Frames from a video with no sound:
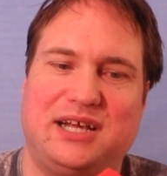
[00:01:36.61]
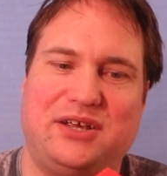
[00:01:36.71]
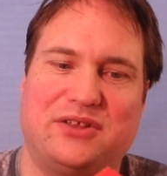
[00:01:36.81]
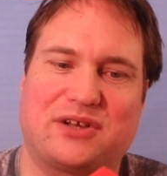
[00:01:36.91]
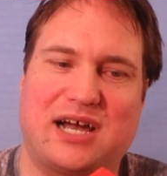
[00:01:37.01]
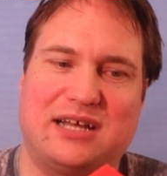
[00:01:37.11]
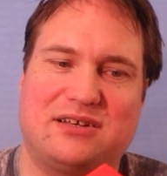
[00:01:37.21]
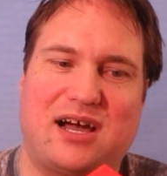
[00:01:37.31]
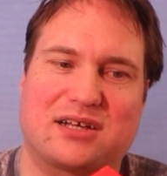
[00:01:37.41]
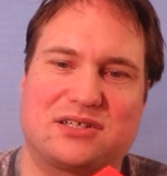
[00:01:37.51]
either got
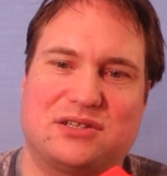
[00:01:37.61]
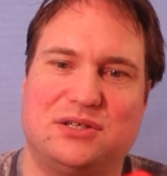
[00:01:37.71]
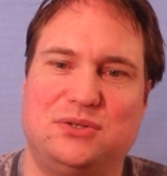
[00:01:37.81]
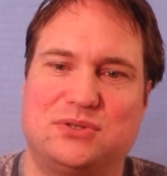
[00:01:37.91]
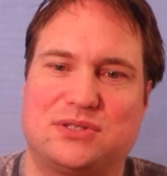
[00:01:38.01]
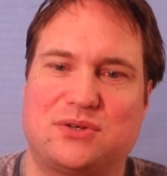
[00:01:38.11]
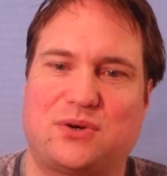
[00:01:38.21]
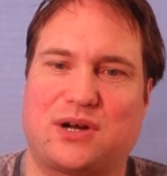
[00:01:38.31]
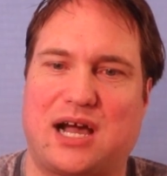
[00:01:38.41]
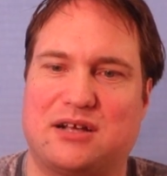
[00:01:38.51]
knocked loose
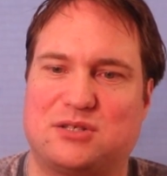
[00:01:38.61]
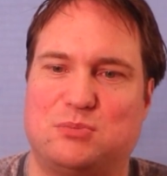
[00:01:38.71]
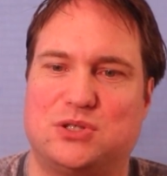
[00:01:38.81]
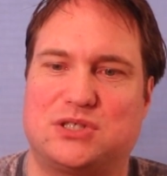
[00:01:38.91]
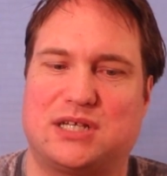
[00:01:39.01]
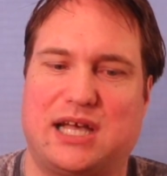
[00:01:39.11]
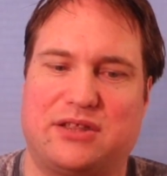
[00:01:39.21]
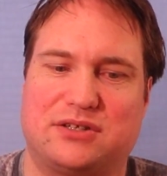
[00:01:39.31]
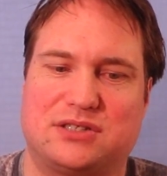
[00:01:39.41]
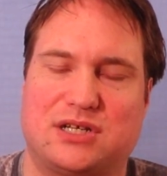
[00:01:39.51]
or got smushed
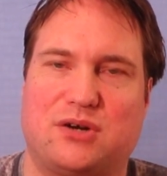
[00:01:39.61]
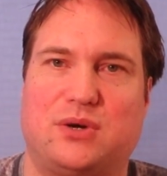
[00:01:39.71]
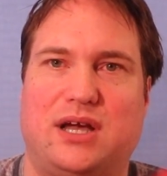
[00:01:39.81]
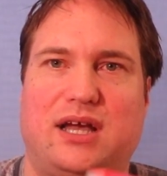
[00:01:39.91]
together. So